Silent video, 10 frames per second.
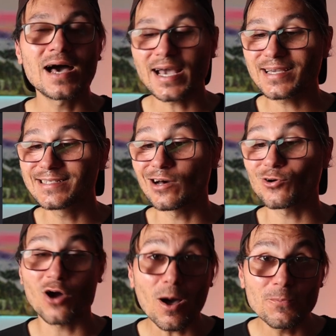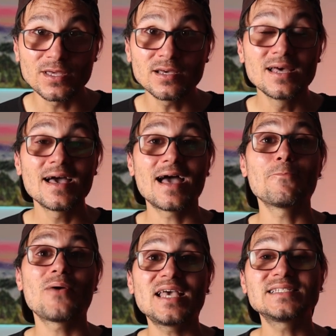I can now copy
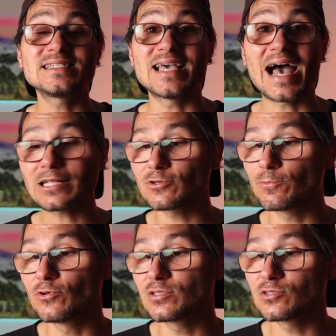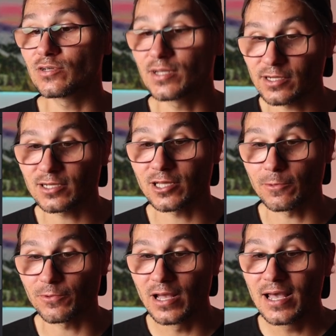and paste the attributes to another clip.